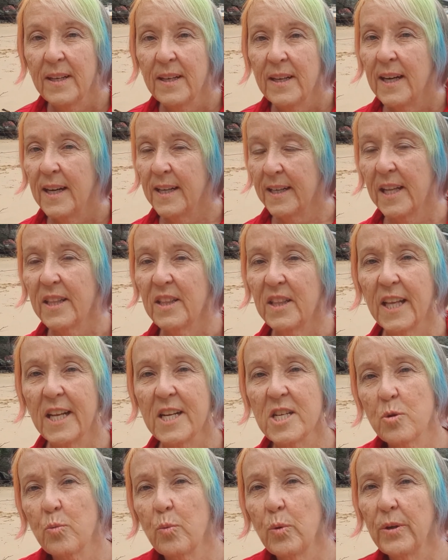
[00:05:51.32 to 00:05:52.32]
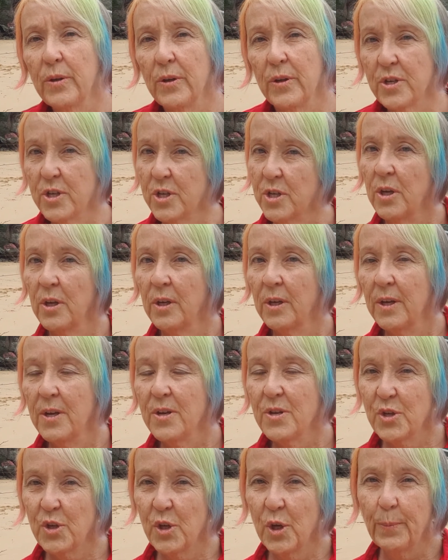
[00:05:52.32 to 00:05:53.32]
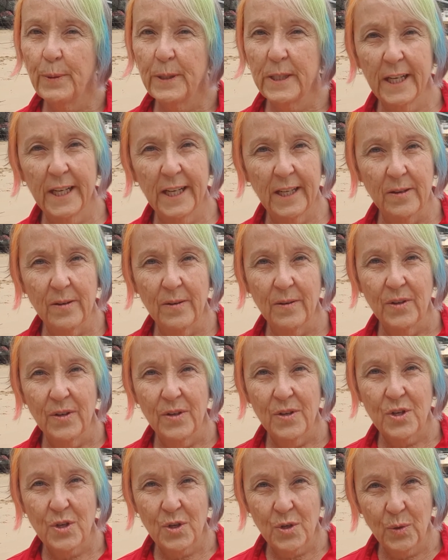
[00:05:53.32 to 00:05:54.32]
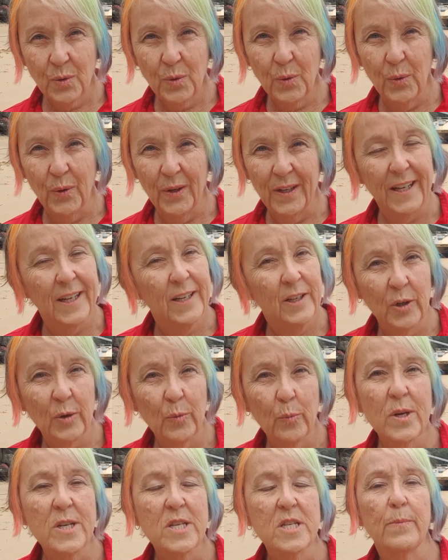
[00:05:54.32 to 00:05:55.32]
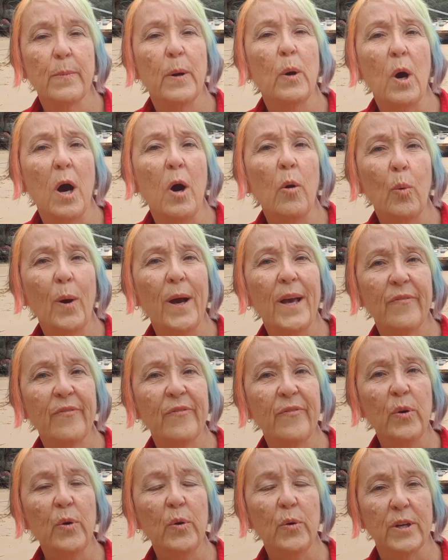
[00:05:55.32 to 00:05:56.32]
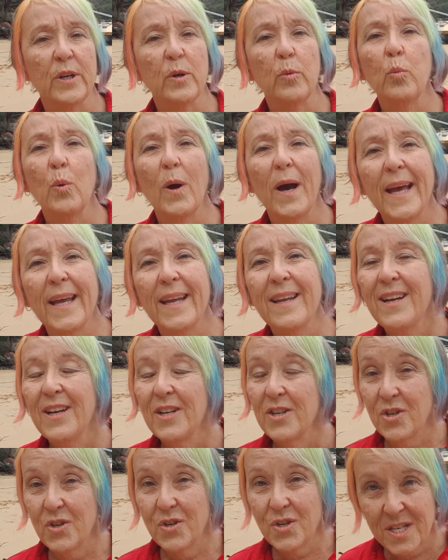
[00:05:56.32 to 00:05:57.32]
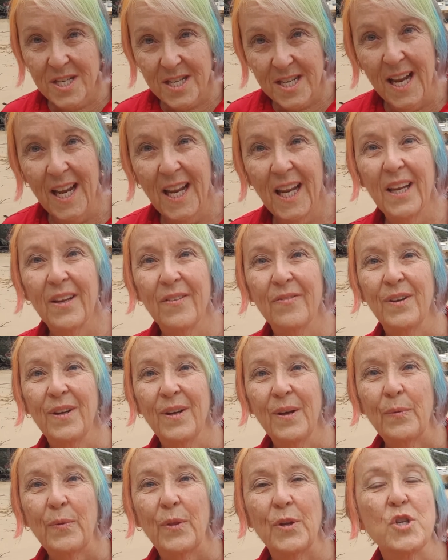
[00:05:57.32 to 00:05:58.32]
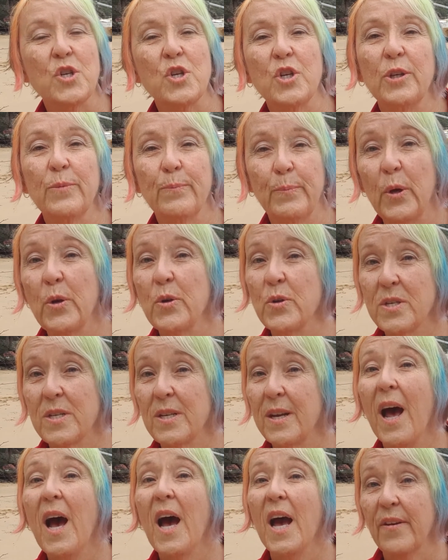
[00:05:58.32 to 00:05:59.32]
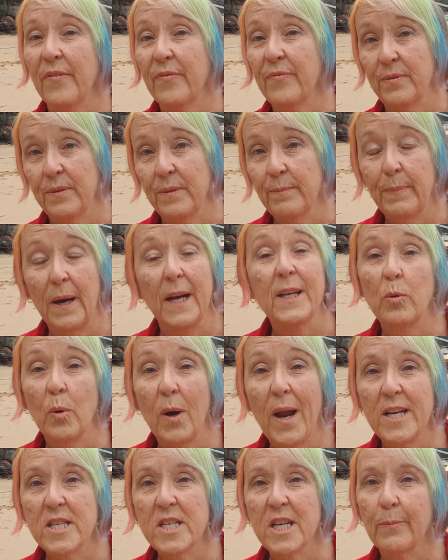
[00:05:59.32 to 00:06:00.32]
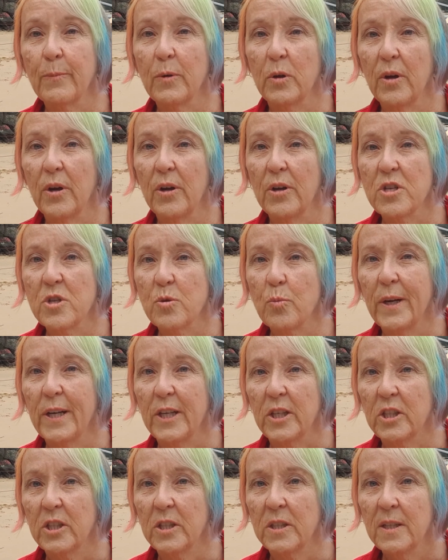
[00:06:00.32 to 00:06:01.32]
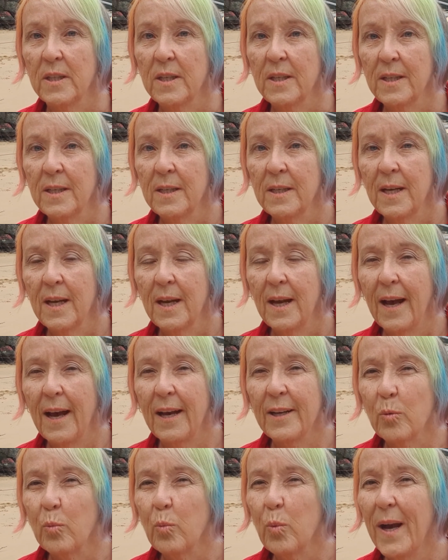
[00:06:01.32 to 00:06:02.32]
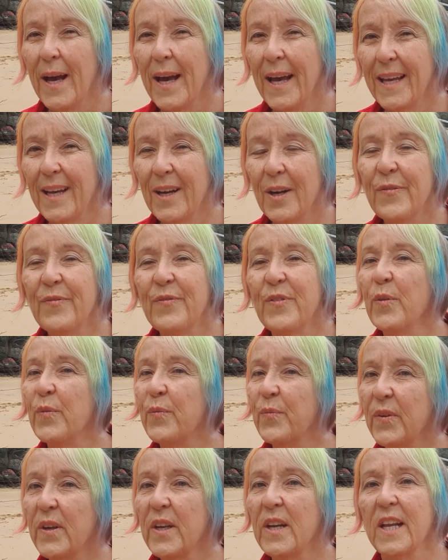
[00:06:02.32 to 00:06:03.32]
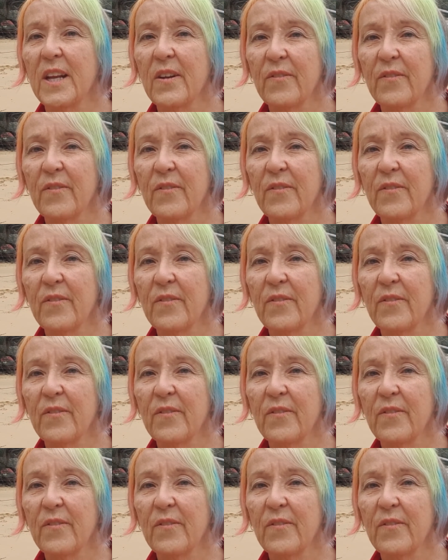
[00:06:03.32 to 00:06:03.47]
And at these words, Turbotine saw in her wisdom a way forward, a way to save the Turbot's life by granting Moreau's wish, and a way of fulfilling